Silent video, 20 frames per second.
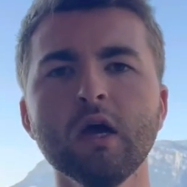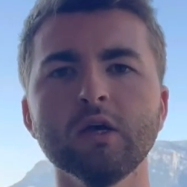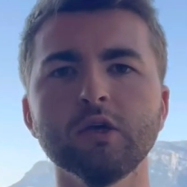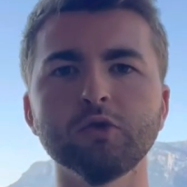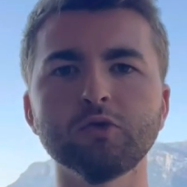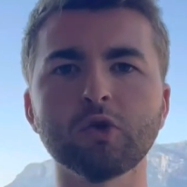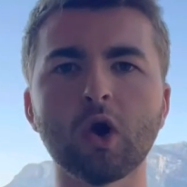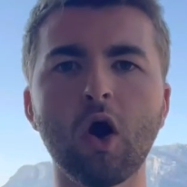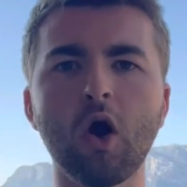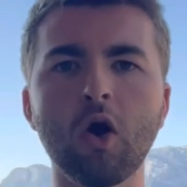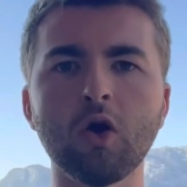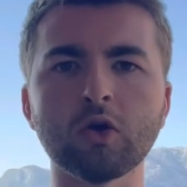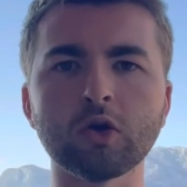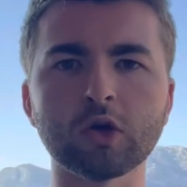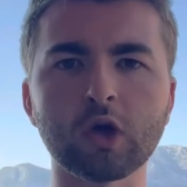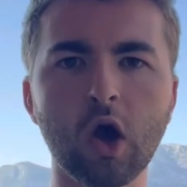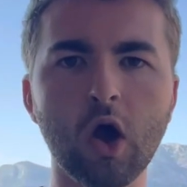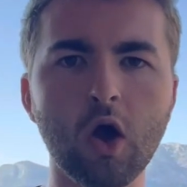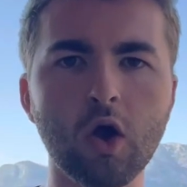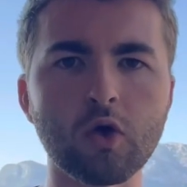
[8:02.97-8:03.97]
You can't
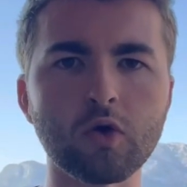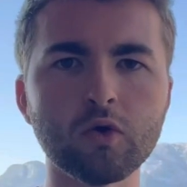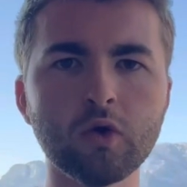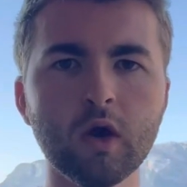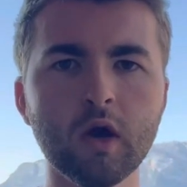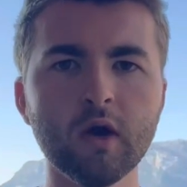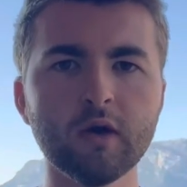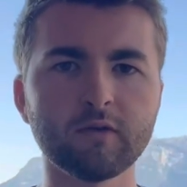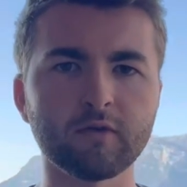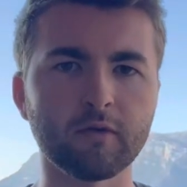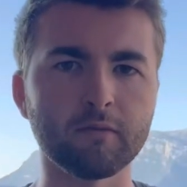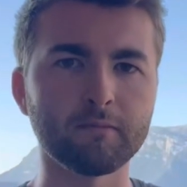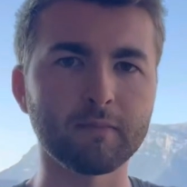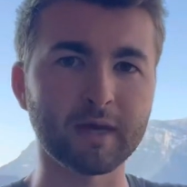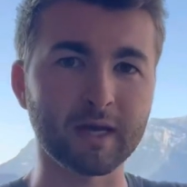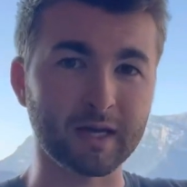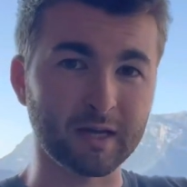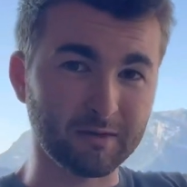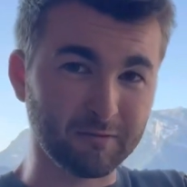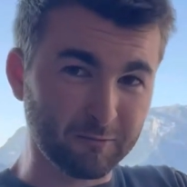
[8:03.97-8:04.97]
go from
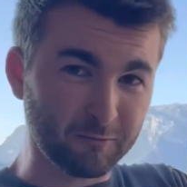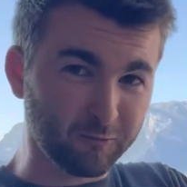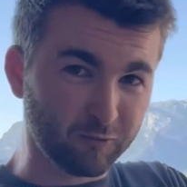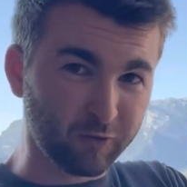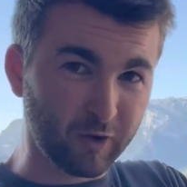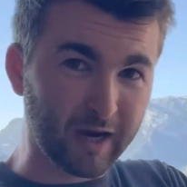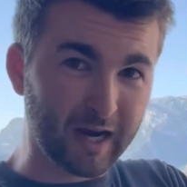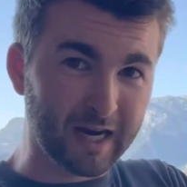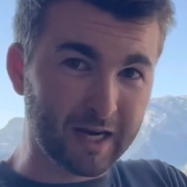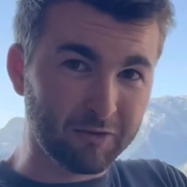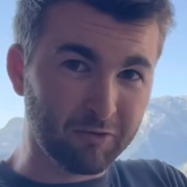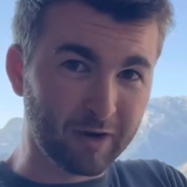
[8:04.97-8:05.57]
being really,